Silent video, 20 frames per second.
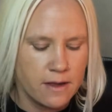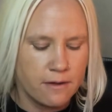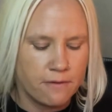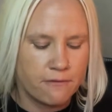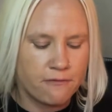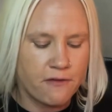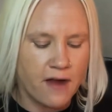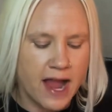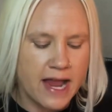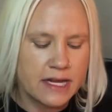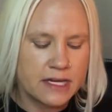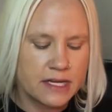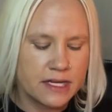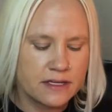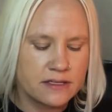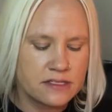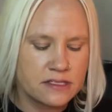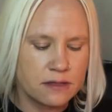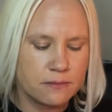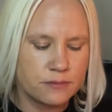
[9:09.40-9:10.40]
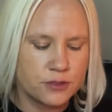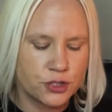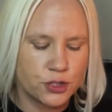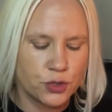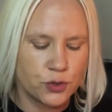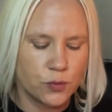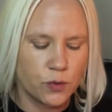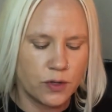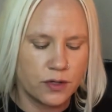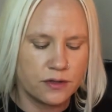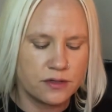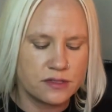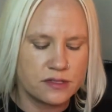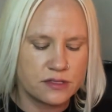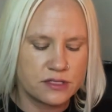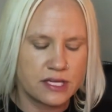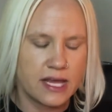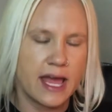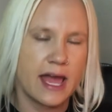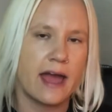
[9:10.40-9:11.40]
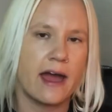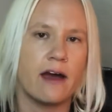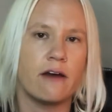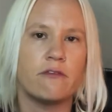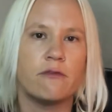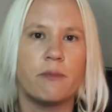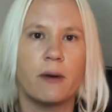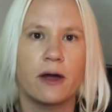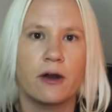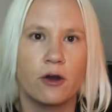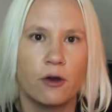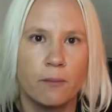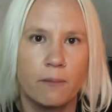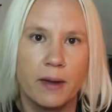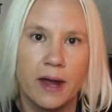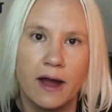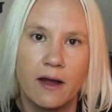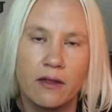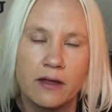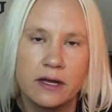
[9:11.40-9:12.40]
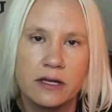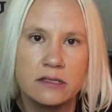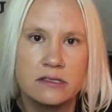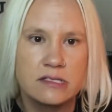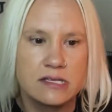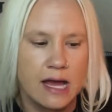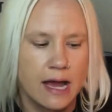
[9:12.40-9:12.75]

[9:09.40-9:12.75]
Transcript: Finding some tools to have better balance.